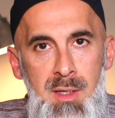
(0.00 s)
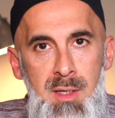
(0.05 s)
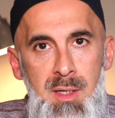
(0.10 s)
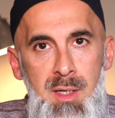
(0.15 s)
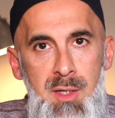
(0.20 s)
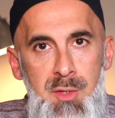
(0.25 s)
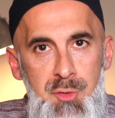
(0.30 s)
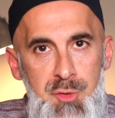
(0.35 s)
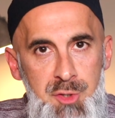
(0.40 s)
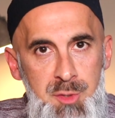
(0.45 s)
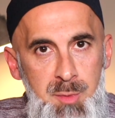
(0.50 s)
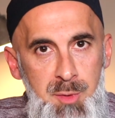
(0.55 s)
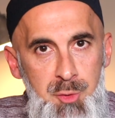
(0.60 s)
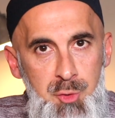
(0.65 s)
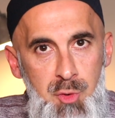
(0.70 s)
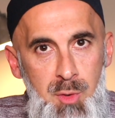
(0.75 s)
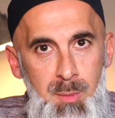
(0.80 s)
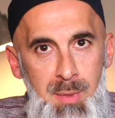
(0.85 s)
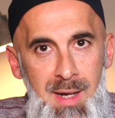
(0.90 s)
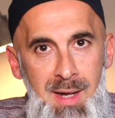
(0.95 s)
in your
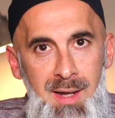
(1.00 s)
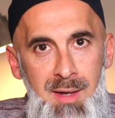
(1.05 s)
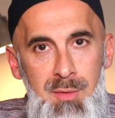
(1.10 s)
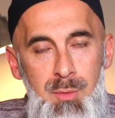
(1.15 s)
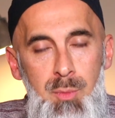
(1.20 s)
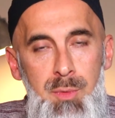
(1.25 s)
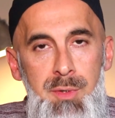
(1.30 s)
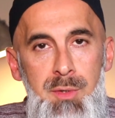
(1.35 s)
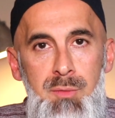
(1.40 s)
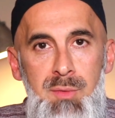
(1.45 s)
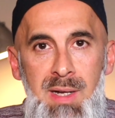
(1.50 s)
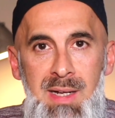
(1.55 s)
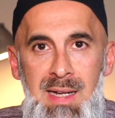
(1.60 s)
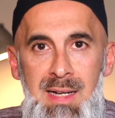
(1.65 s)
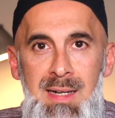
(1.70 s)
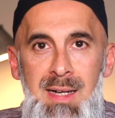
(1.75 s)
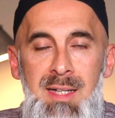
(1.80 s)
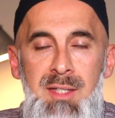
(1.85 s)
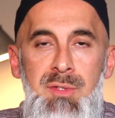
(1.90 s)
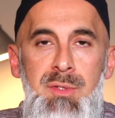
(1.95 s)
spiritual path, where you
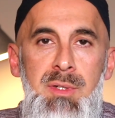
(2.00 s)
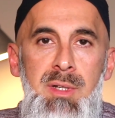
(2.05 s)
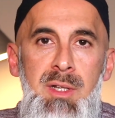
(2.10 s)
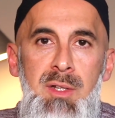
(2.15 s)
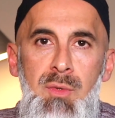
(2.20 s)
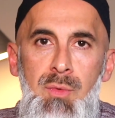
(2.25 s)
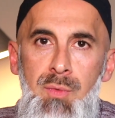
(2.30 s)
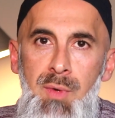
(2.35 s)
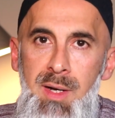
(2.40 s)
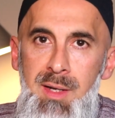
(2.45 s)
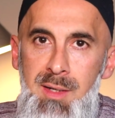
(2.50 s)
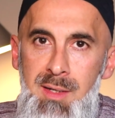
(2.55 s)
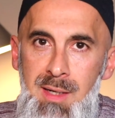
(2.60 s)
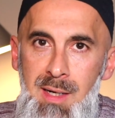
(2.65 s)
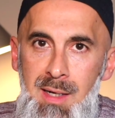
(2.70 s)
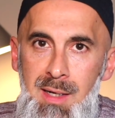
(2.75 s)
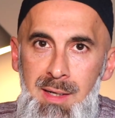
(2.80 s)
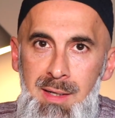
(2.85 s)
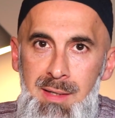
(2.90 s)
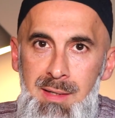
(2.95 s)
recognize you need to find a
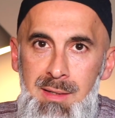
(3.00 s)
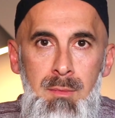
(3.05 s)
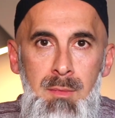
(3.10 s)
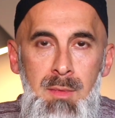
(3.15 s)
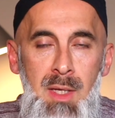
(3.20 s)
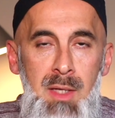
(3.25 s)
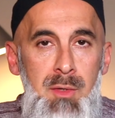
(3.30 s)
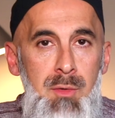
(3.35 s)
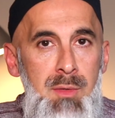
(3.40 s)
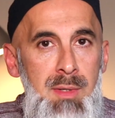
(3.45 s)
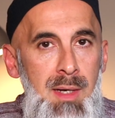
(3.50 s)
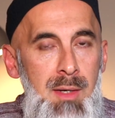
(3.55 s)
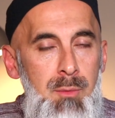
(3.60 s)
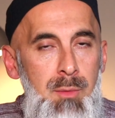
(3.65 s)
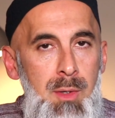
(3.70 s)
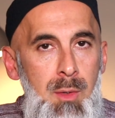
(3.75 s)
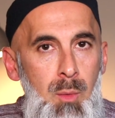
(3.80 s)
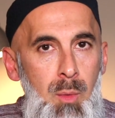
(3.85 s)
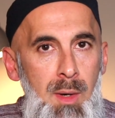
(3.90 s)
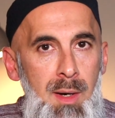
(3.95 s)
guide, that you now
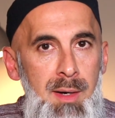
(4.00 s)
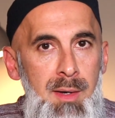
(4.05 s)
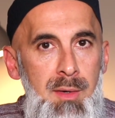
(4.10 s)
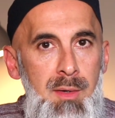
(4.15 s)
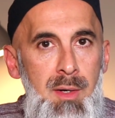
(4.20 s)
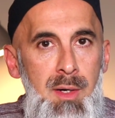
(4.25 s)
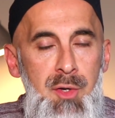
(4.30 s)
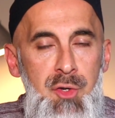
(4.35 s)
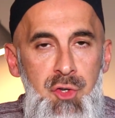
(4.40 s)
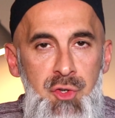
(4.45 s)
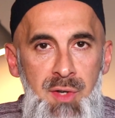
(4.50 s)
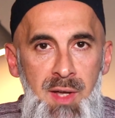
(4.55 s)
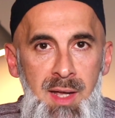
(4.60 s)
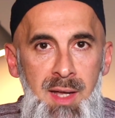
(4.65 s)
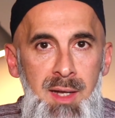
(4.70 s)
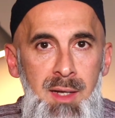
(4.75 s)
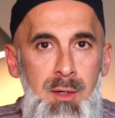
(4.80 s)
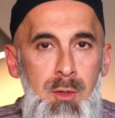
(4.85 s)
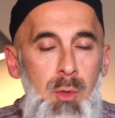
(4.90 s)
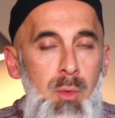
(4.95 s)
require a
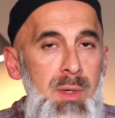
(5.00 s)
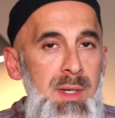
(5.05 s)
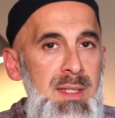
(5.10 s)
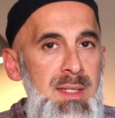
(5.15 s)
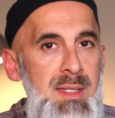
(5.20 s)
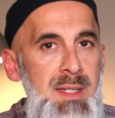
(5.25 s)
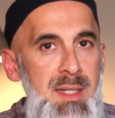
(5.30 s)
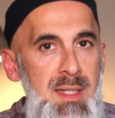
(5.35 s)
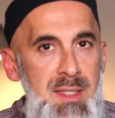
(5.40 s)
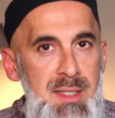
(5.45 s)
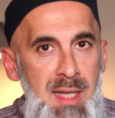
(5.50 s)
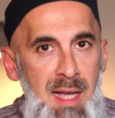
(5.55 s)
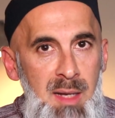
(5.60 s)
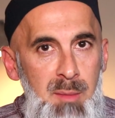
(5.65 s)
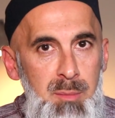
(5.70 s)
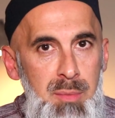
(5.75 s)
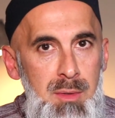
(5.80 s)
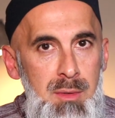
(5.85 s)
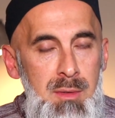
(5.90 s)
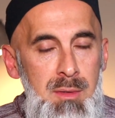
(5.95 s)
shaykh who is an
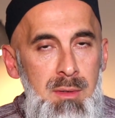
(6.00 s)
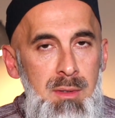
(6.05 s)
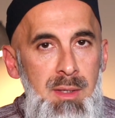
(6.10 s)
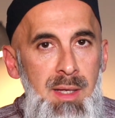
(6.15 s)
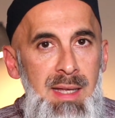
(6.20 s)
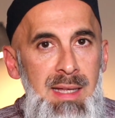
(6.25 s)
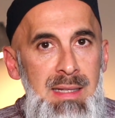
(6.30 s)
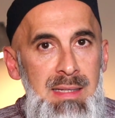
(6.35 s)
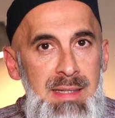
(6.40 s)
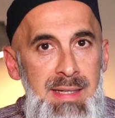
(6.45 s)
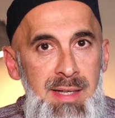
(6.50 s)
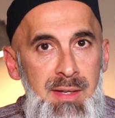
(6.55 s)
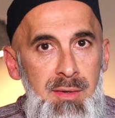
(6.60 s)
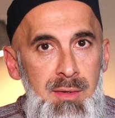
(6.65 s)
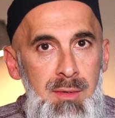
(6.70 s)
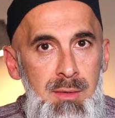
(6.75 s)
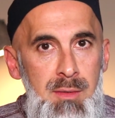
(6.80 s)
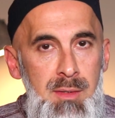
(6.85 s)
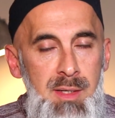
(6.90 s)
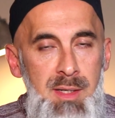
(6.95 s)
example, a
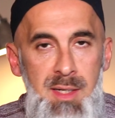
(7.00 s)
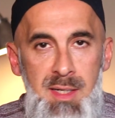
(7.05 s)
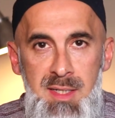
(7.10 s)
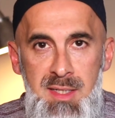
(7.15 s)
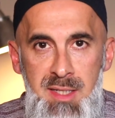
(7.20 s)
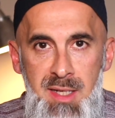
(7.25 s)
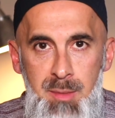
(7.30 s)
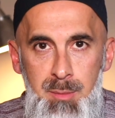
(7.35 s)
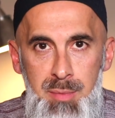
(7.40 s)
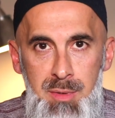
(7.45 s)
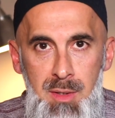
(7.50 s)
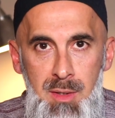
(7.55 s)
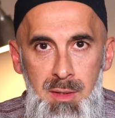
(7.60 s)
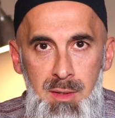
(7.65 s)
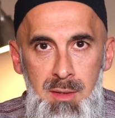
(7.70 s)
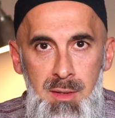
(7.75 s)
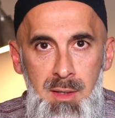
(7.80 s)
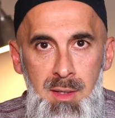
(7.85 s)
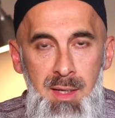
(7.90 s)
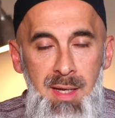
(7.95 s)
leader, an exemplar,
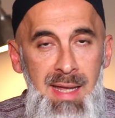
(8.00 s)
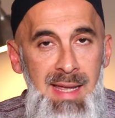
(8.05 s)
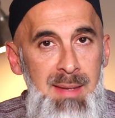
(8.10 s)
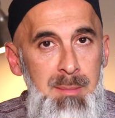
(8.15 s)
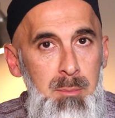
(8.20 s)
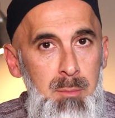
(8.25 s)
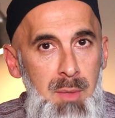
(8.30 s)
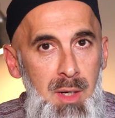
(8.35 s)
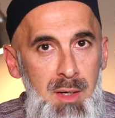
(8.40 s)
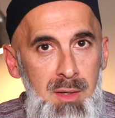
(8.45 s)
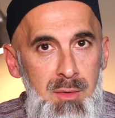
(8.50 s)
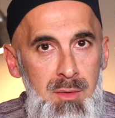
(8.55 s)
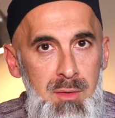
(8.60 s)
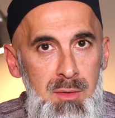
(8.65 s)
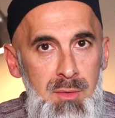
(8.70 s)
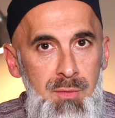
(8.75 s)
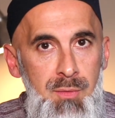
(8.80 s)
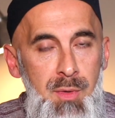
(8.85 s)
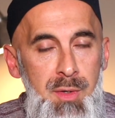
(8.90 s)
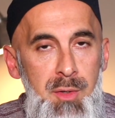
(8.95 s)
a model
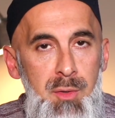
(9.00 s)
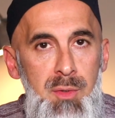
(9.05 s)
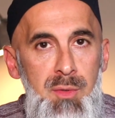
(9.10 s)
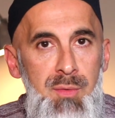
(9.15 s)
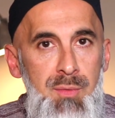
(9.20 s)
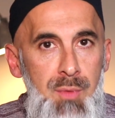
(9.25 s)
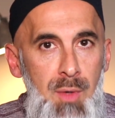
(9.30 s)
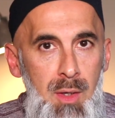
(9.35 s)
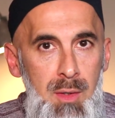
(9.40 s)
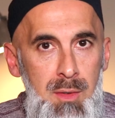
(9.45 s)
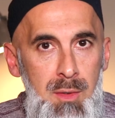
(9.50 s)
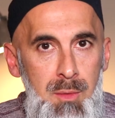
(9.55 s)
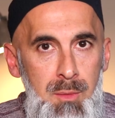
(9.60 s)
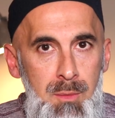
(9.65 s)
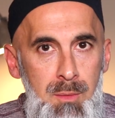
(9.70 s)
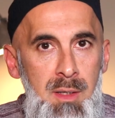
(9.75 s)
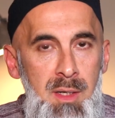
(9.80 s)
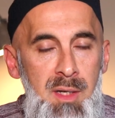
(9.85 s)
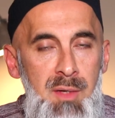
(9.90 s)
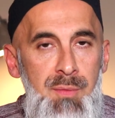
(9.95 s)
for you to follow
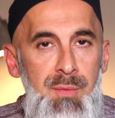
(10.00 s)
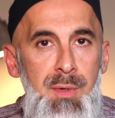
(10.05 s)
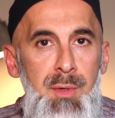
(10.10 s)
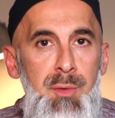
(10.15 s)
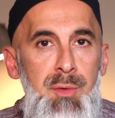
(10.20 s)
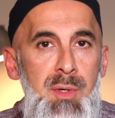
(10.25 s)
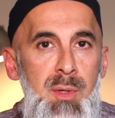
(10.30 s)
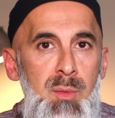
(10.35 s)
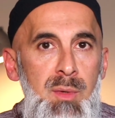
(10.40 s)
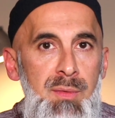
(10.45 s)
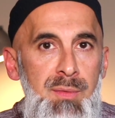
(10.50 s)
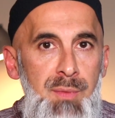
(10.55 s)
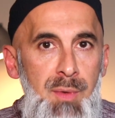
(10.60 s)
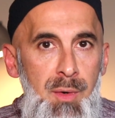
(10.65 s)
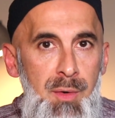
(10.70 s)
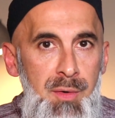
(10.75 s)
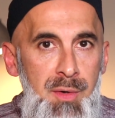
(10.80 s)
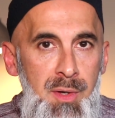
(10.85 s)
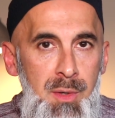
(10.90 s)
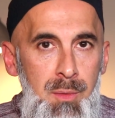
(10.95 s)
and for you to refer
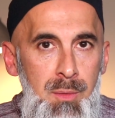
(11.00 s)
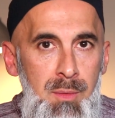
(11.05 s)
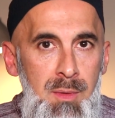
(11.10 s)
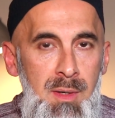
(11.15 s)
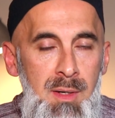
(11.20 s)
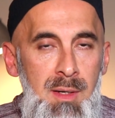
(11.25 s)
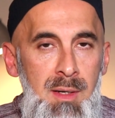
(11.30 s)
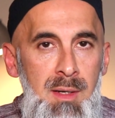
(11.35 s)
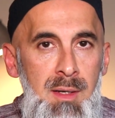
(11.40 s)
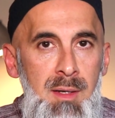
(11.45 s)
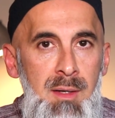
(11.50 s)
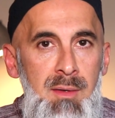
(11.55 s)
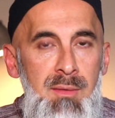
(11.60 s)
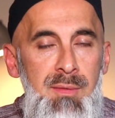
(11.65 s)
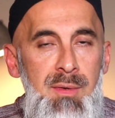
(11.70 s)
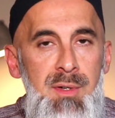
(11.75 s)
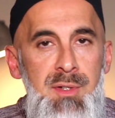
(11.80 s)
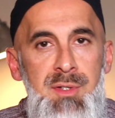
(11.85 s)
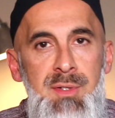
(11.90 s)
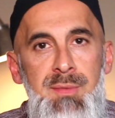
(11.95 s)
to,
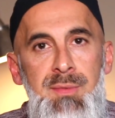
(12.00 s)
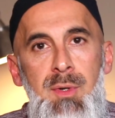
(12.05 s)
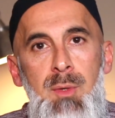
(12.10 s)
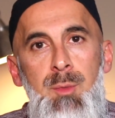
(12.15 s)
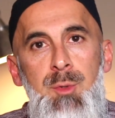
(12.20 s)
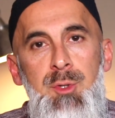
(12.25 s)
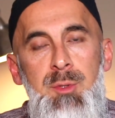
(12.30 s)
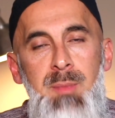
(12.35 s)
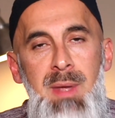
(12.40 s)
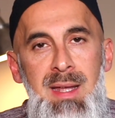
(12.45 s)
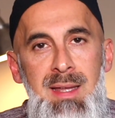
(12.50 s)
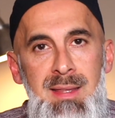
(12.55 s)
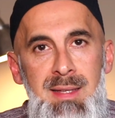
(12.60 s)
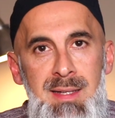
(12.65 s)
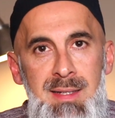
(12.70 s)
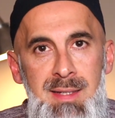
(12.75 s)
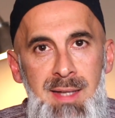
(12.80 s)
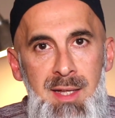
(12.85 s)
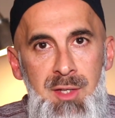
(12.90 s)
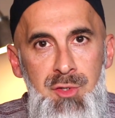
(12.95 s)
first and foremost, make the
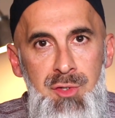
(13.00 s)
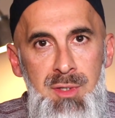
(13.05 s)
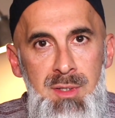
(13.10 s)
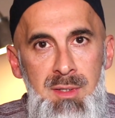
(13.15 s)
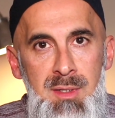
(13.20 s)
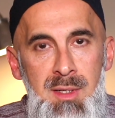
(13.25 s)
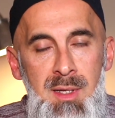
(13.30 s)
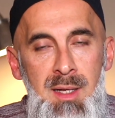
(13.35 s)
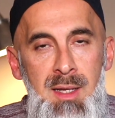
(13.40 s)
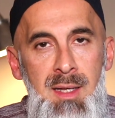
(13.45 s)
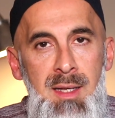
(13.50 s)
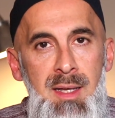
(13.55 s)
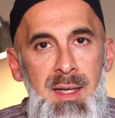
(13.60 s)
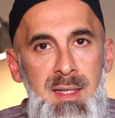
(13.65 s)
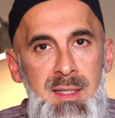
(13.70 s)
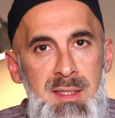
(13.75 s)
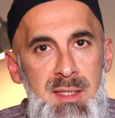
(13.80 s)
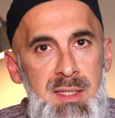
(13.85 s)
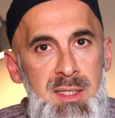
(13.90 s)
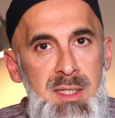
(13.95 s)
intention and
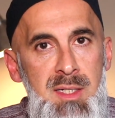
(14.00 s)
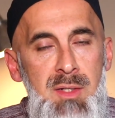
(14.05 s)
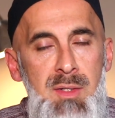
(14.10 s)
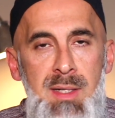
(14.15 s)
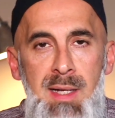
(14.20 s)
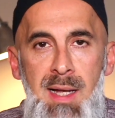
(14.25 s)
sincerely